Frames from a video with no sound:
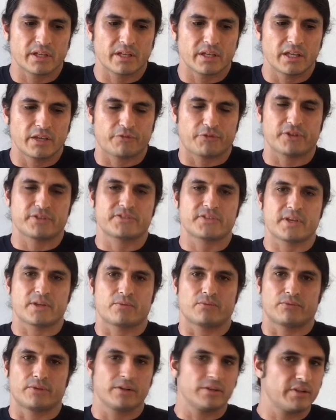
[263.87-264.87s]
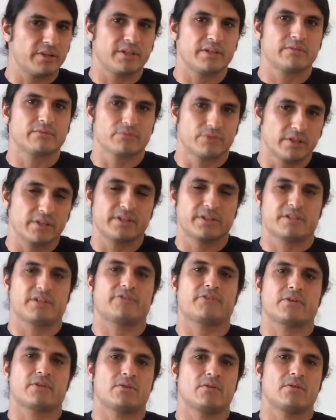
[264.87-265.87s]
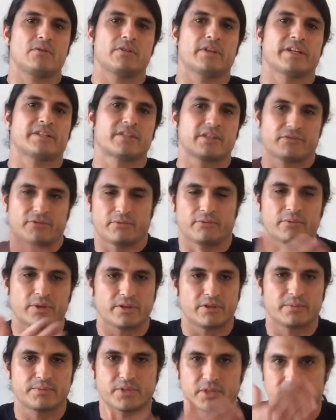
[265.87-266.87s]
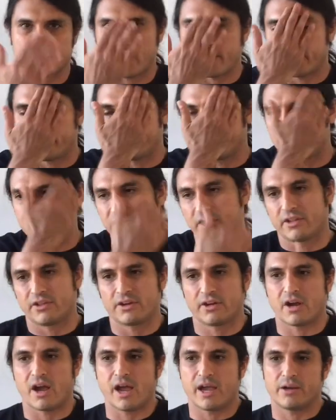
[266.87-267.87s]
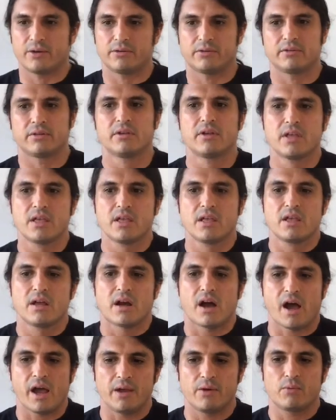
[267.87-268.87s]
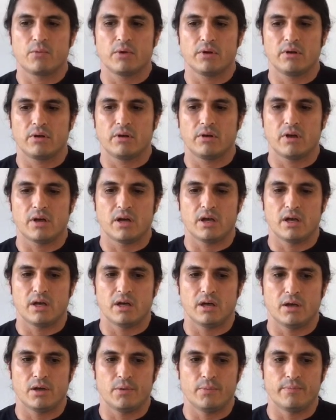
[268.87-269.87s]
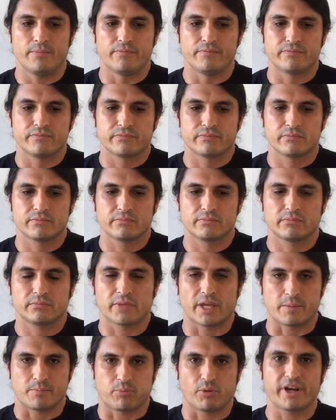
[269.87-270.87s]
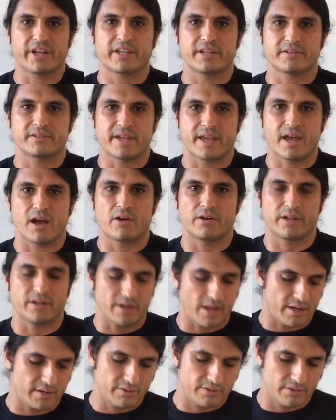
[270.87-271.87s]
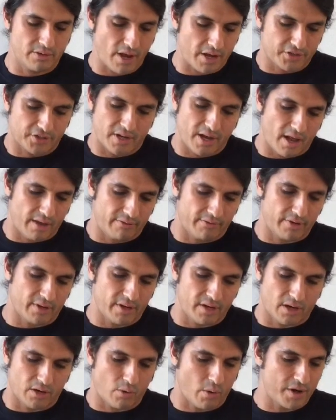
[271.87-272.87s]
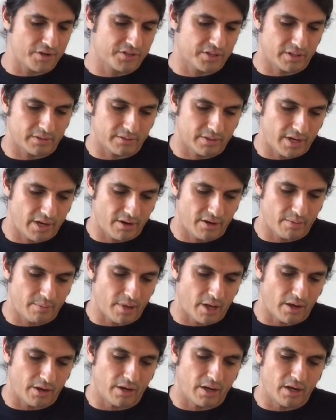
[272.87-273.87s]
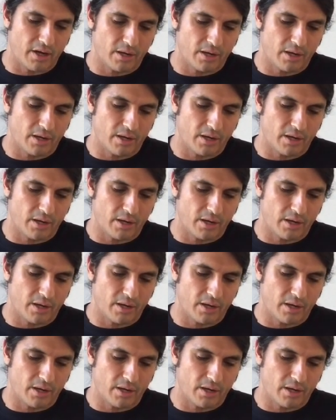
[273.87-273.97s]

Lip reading: if it's like really, really difficult, like different rhythms on top of each other, I will like break it down. And you actually have a question here about